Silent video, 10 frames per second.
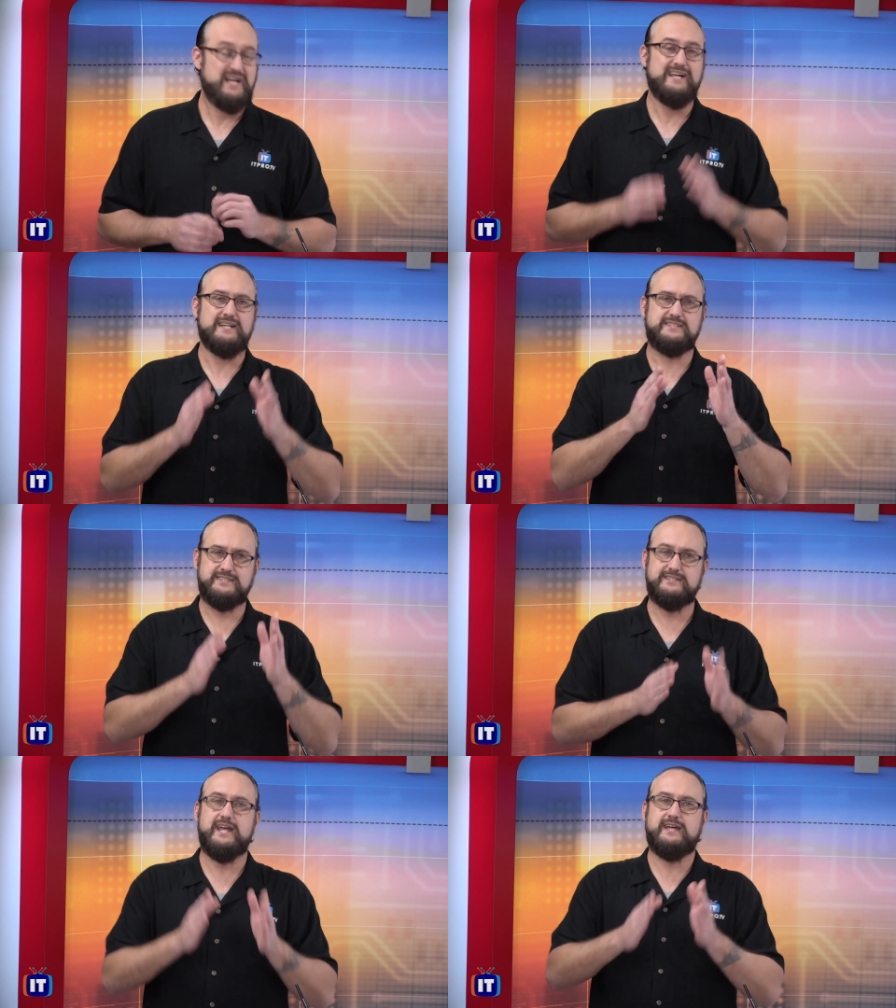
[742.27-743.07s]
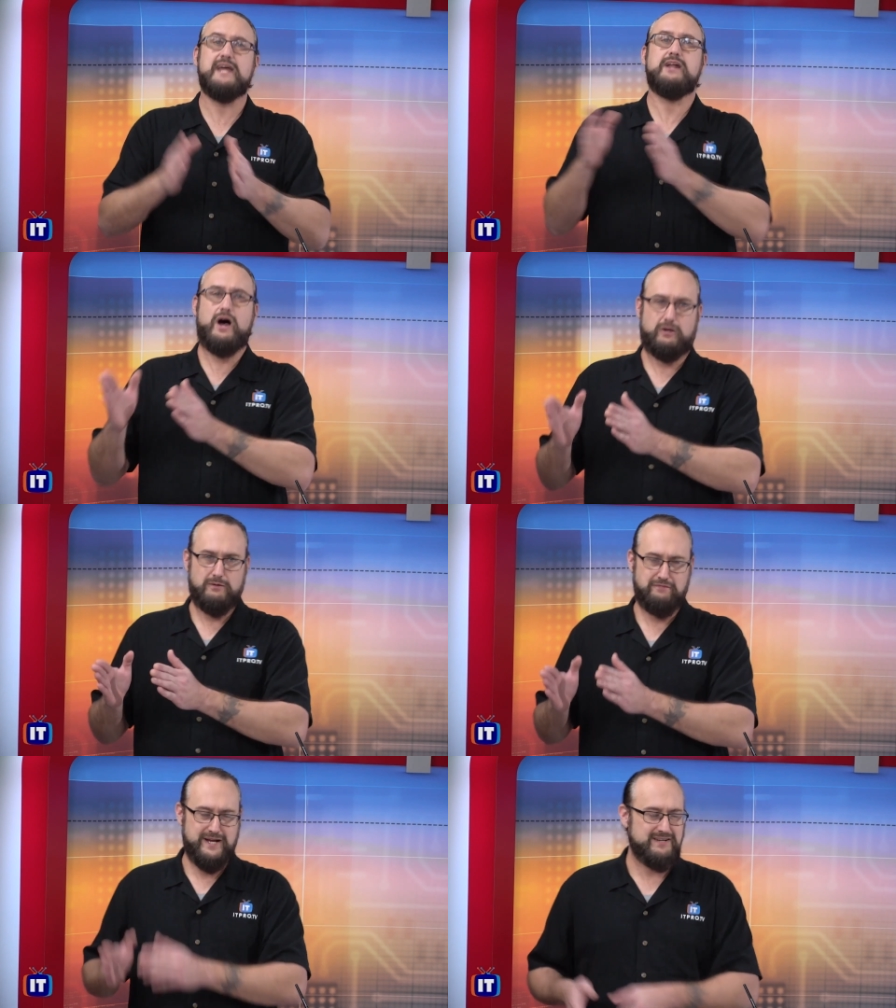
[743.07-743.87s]
It's
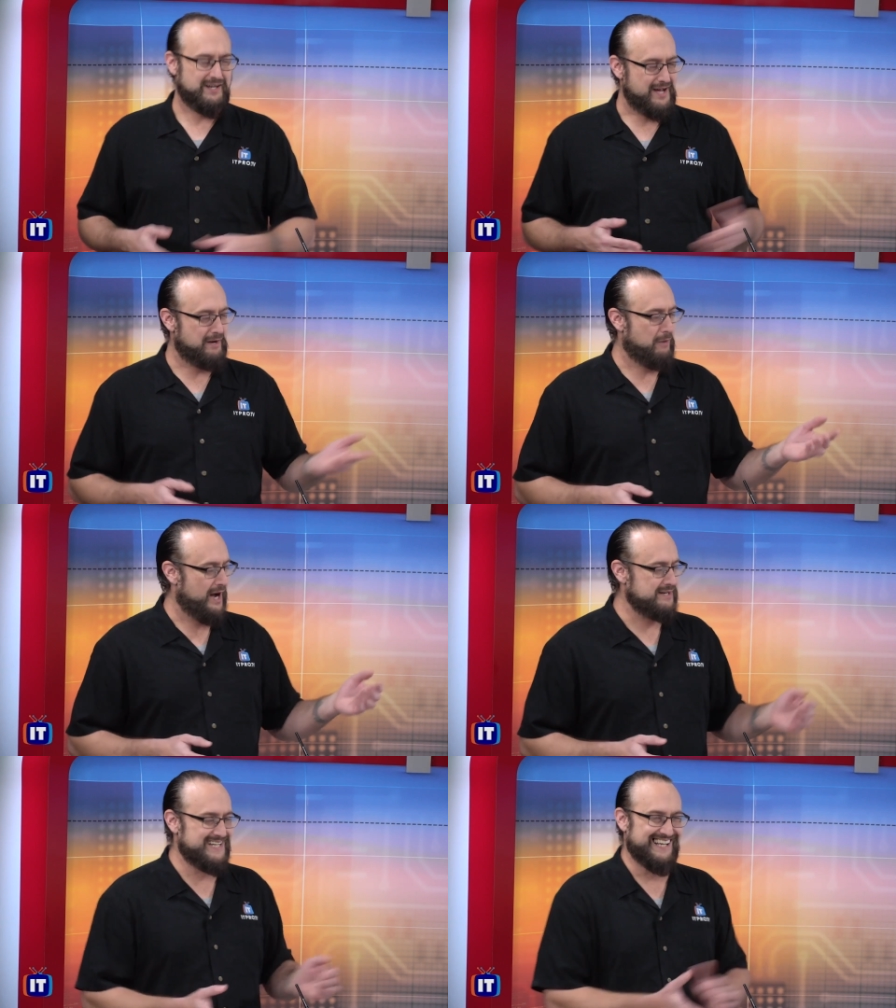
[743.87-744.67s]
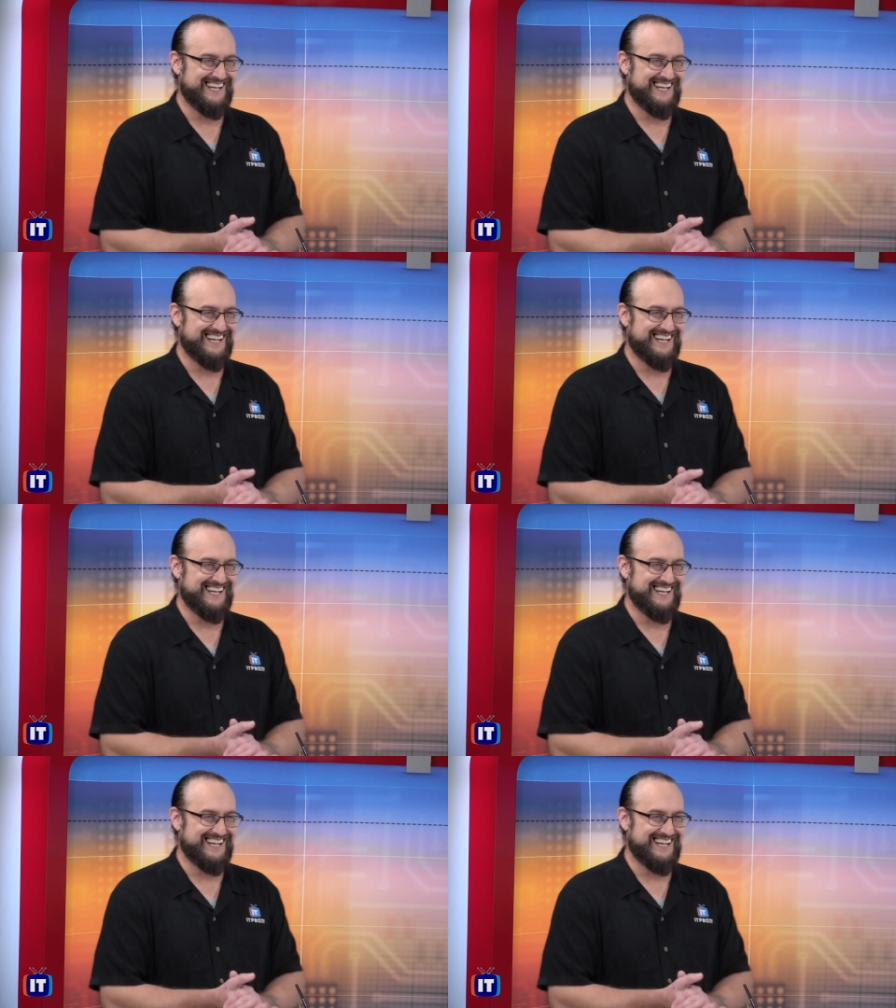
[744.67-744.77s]
steganography. I got it right.